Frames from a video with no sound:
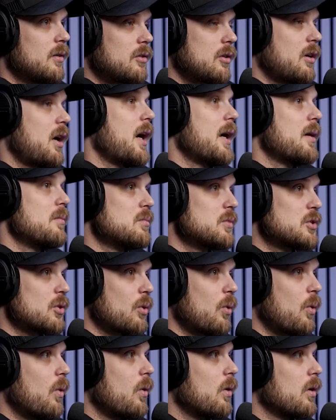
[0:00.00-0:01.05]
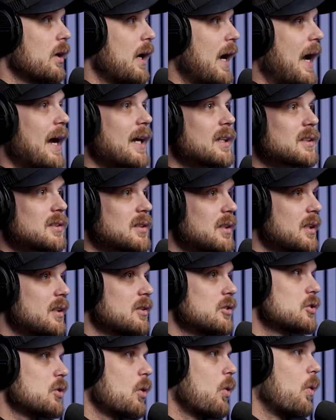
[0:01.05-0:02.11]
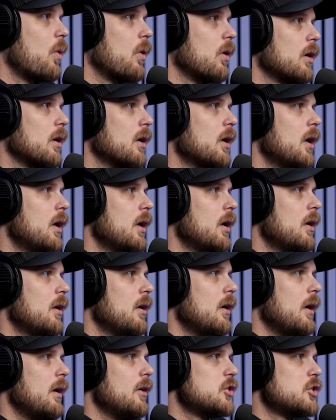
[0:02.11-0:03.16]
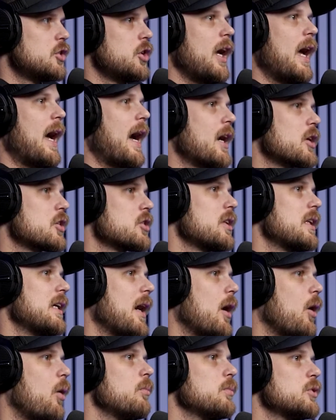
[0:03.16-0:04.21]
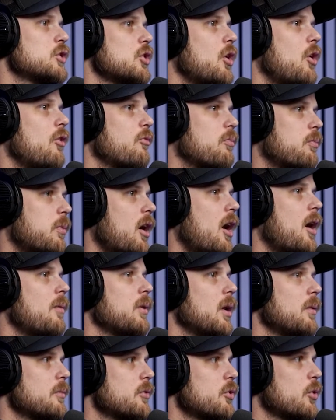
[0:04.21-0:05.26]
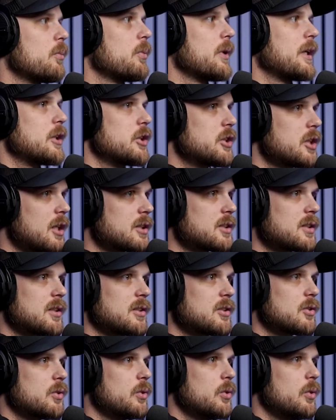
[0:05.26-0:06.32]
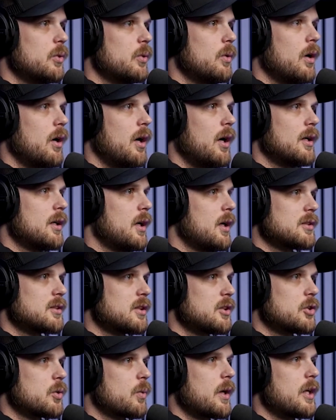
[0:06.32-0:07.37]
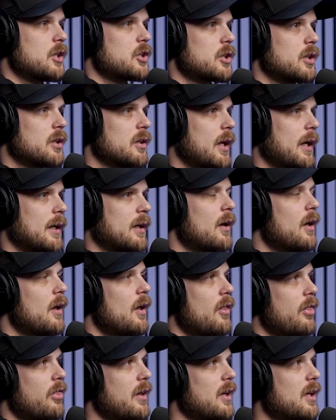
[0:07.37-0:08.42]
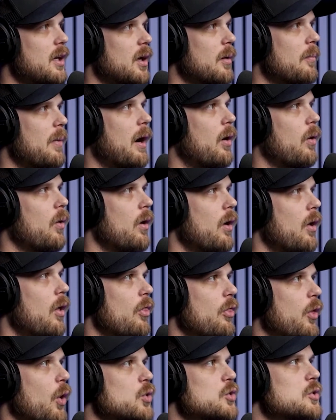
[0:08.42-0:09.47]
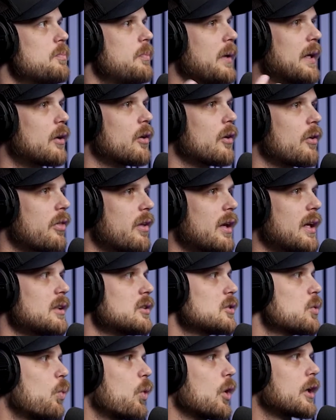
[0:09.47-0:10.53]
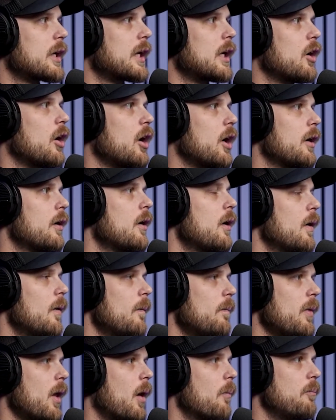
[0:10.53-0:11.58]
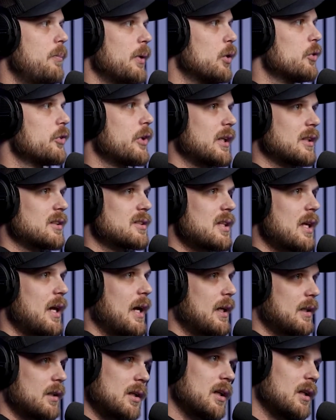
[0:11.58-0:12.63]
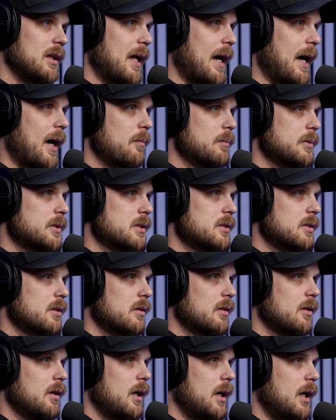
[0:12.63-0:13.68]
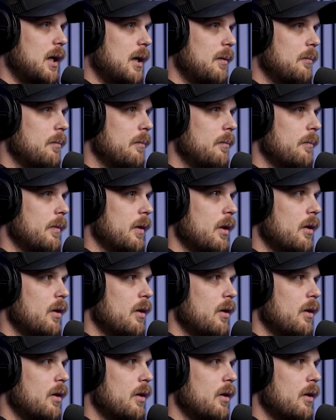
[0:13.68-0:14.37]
crimes or accidents, or to actually help solve problems or bring justice to a situation, like thinking about those bigger things, working on buildings that had collapsed. To